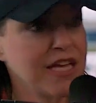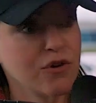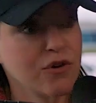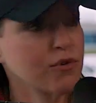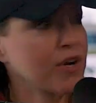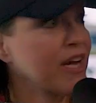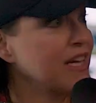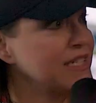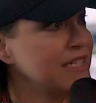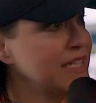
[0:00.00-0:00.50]

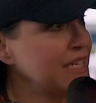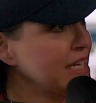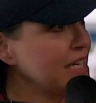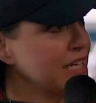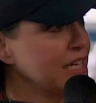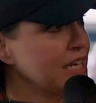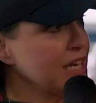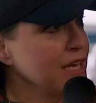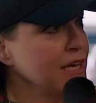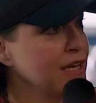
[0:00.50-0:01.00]

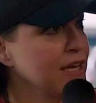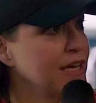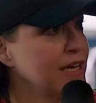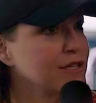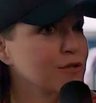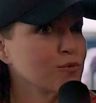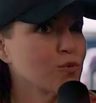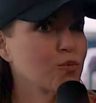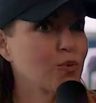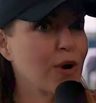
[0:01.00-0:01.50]
interesting,
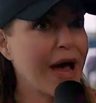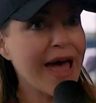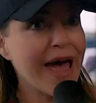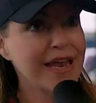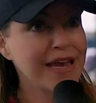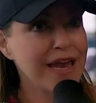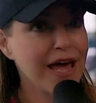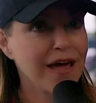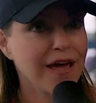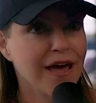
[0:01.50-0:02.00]
it's
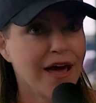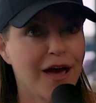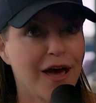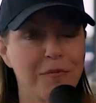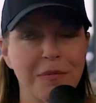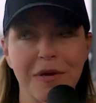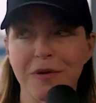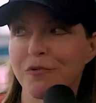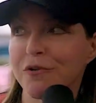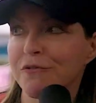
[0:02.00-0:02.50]
red.
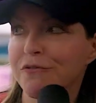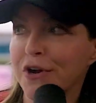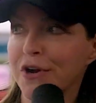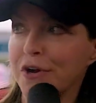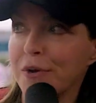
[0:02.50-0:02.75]
I mean, we're